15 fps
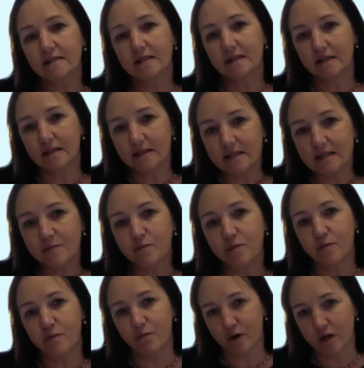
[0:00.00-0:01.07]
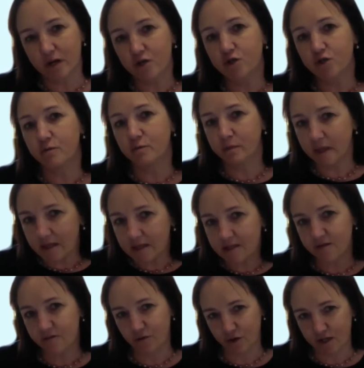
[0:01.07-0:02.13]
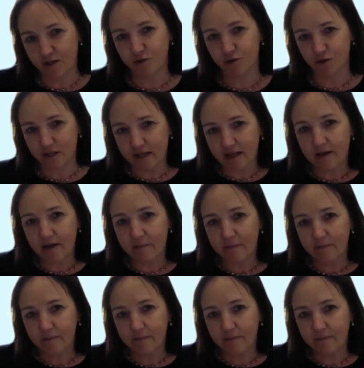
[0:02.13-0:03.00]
this preparation means for us today,